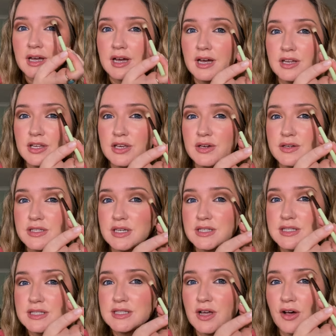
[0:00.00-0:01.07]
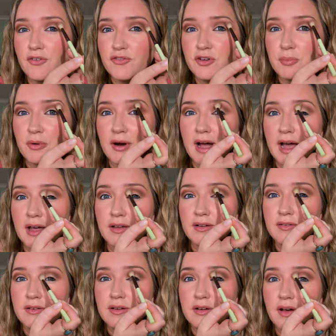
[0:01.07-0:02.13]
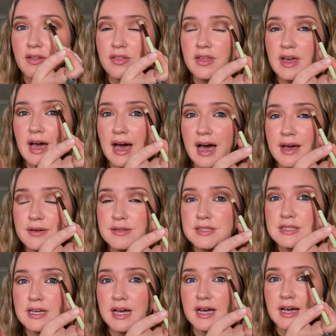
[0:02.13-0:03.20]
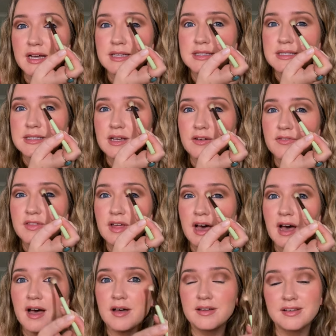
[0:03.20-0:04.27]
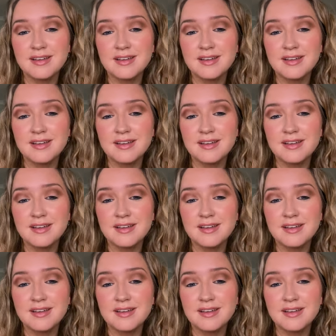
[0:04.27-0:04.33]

and use a softer brown on the outskirts of that.